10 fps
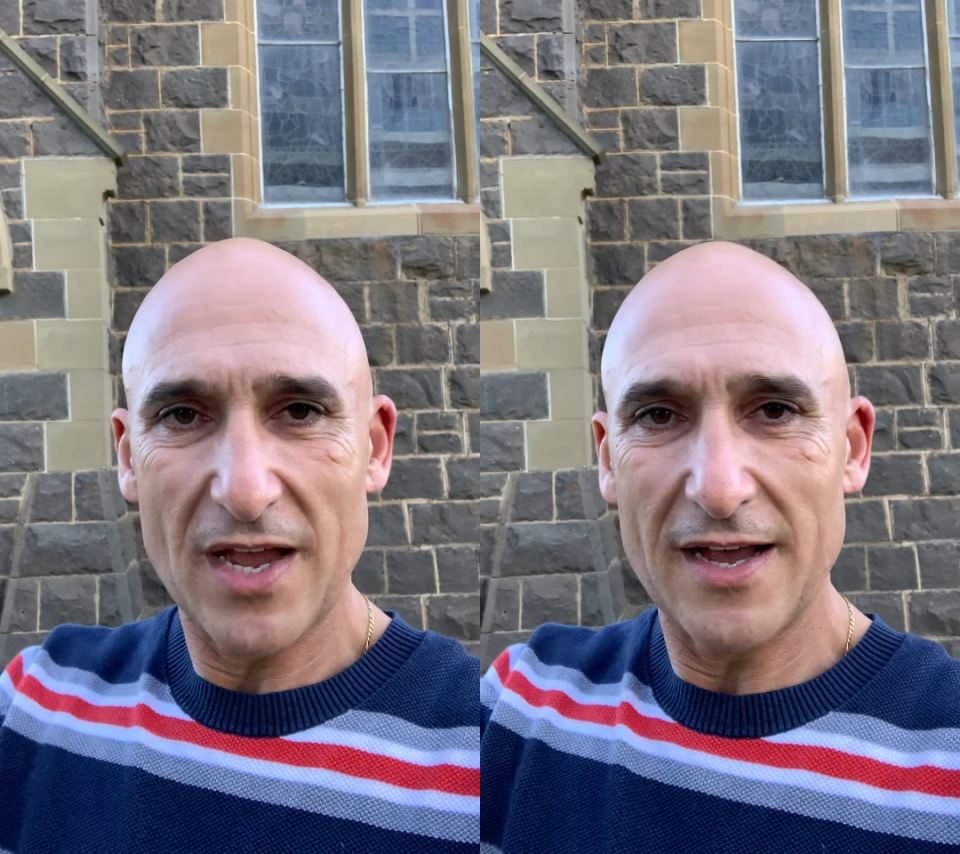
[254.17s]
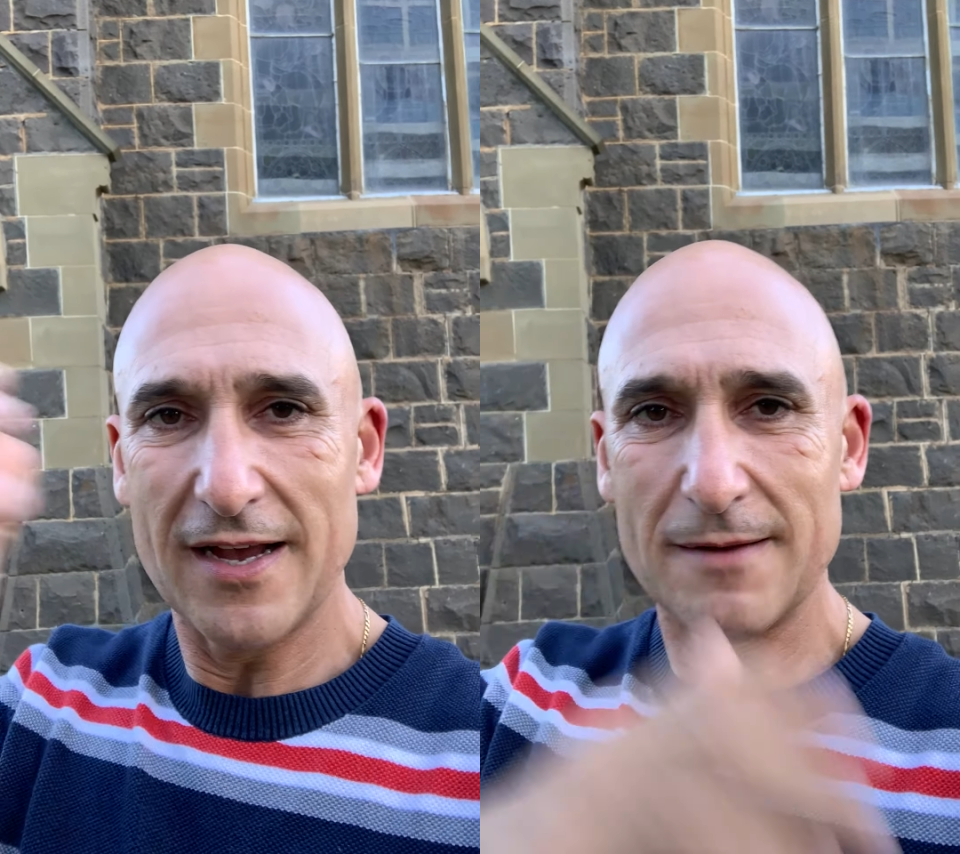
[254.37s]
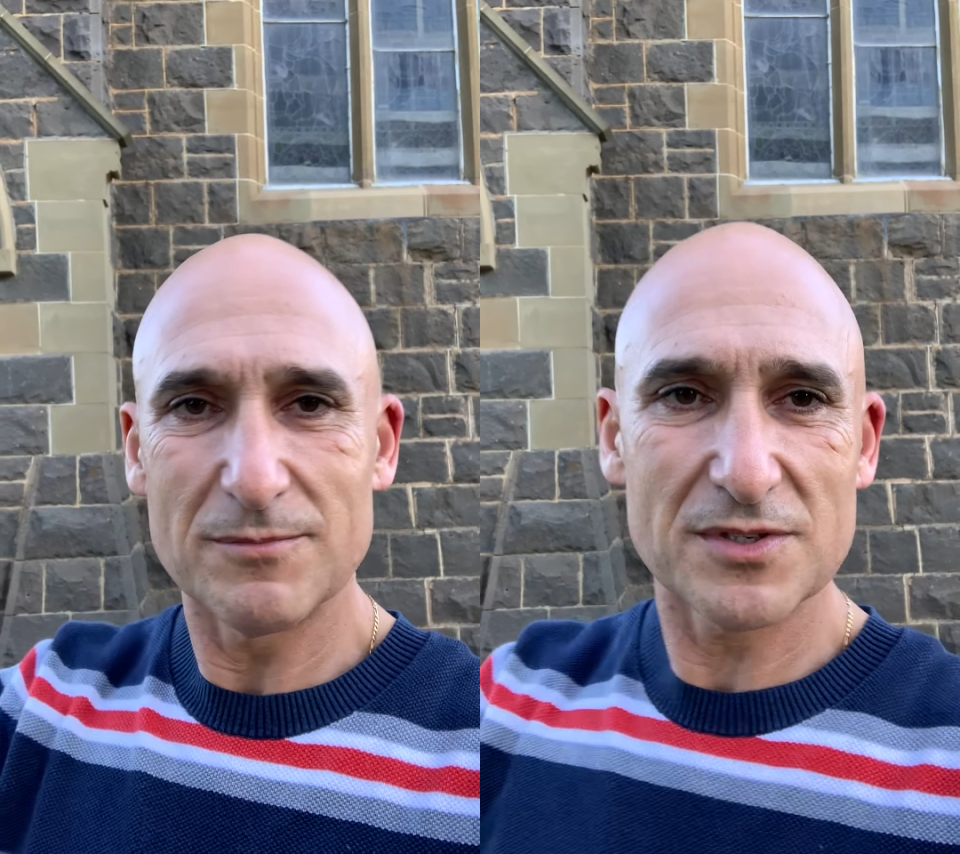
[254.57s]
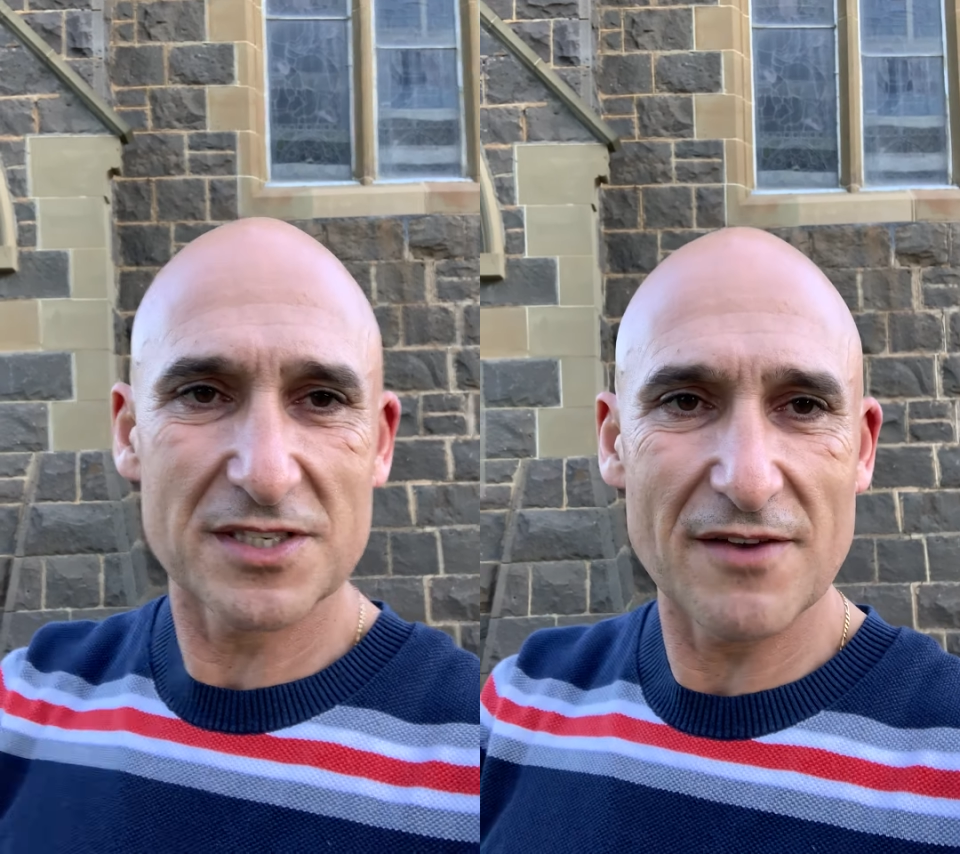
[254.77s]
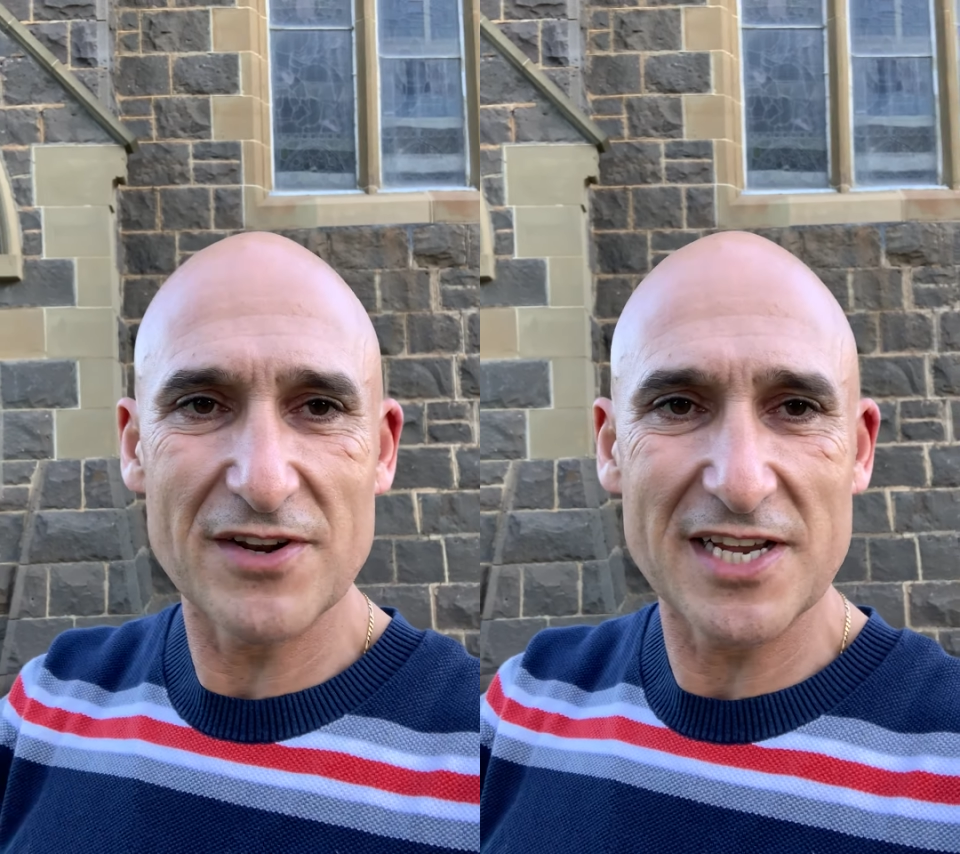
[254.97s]

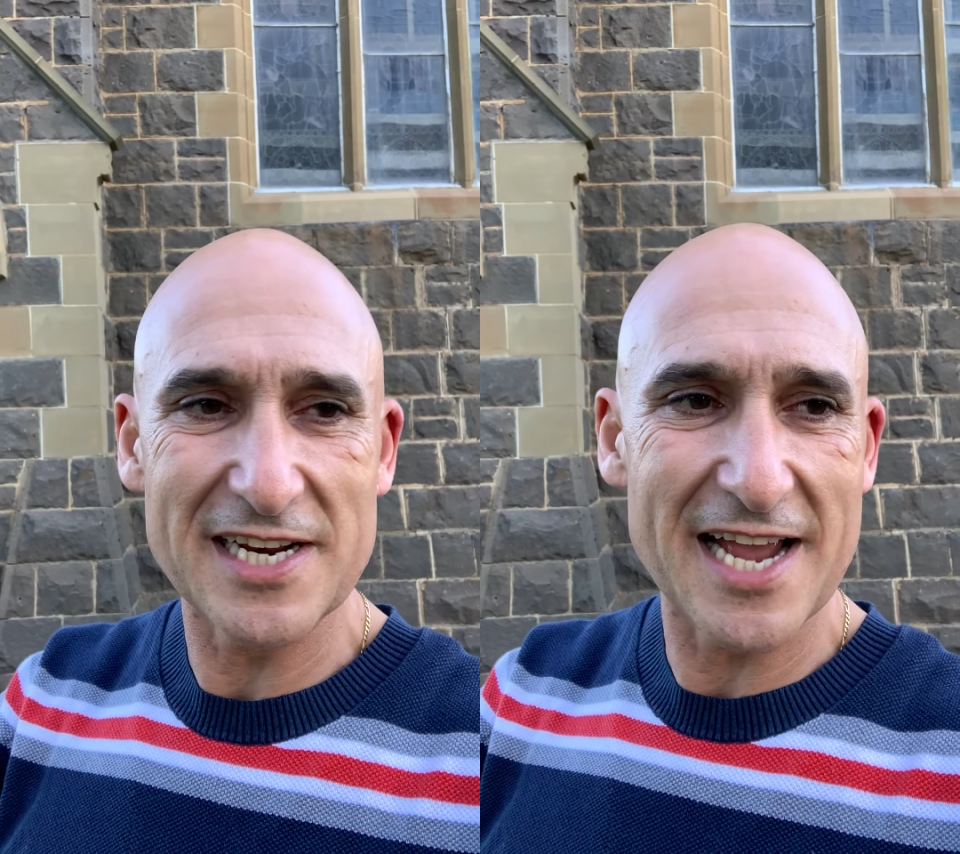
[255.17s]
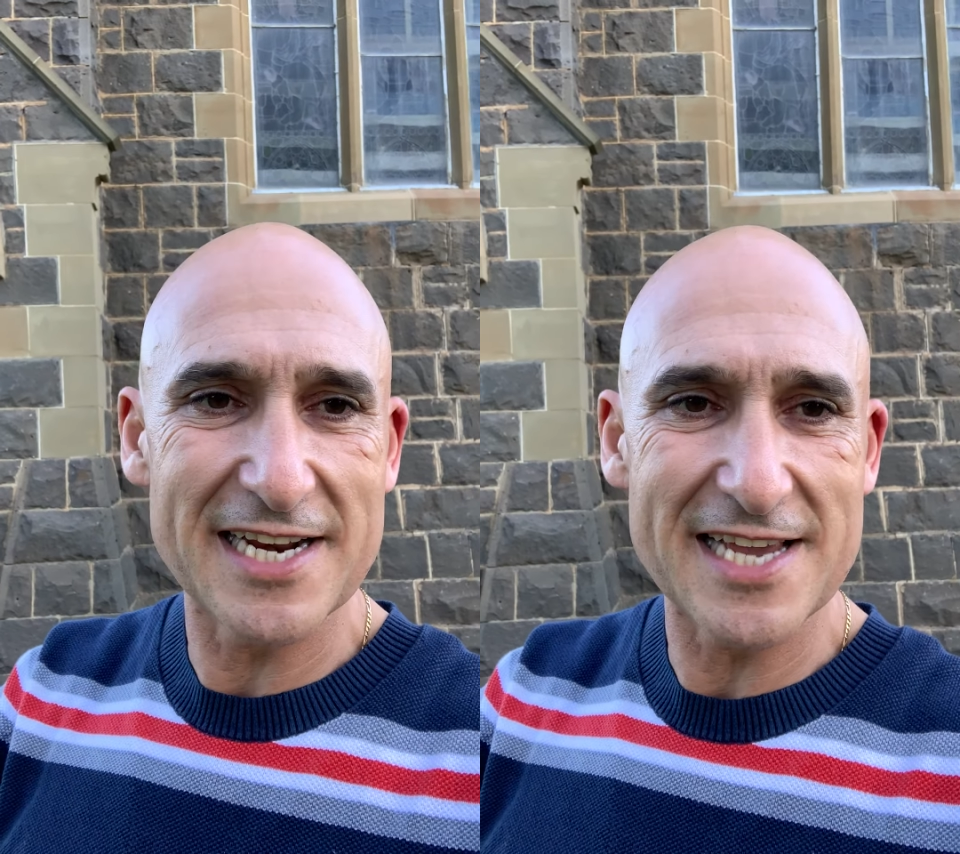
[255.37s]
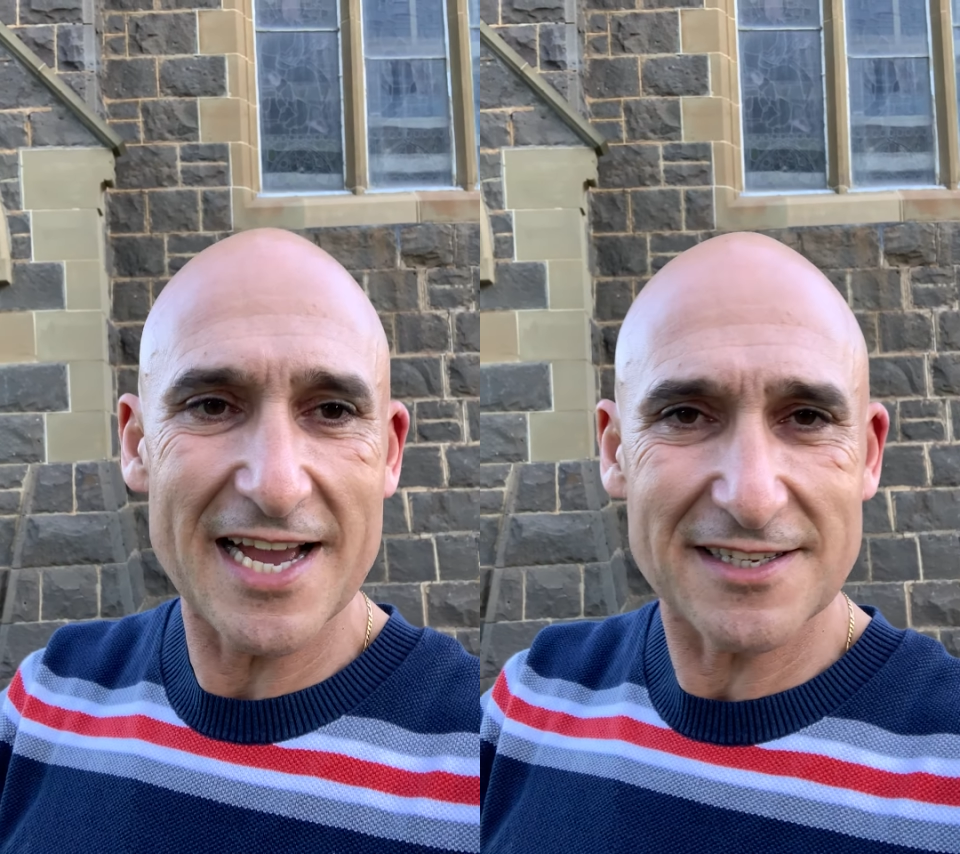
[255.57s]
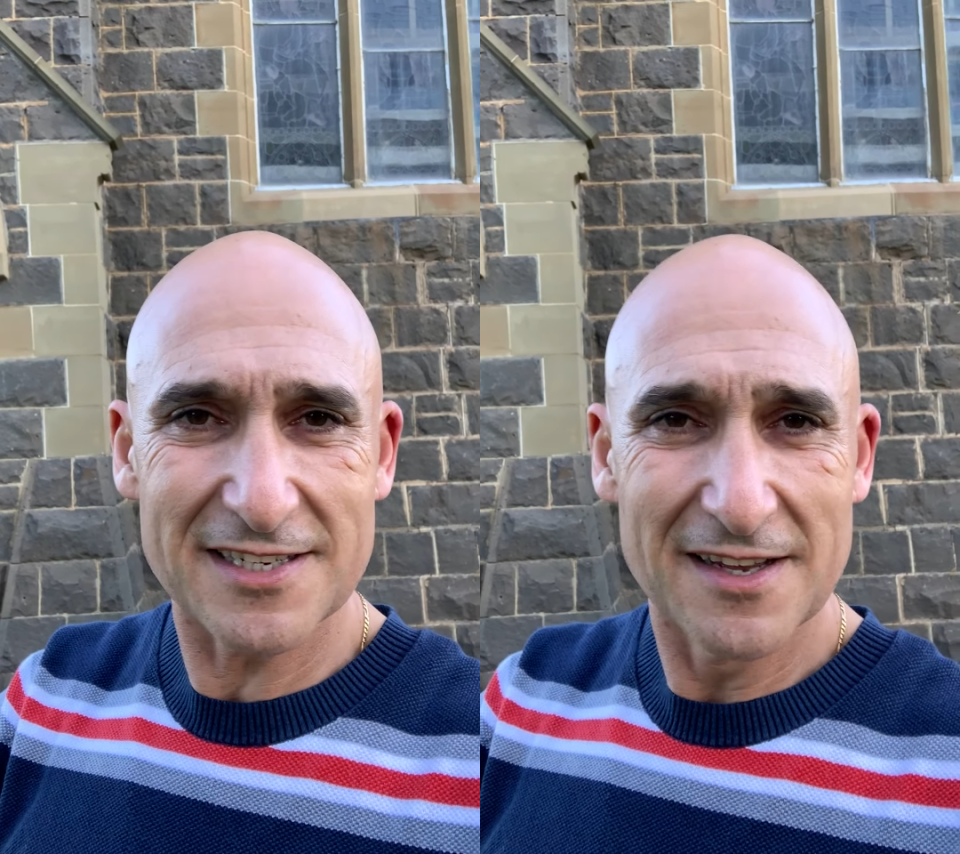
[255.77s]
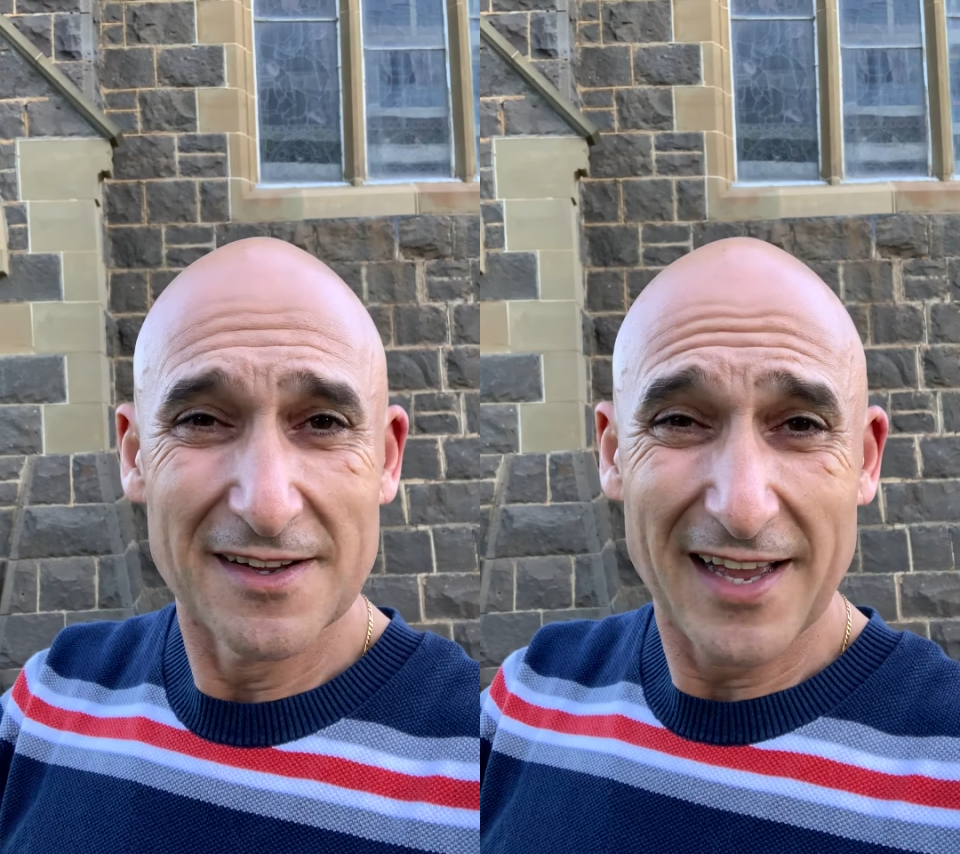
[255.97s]
1788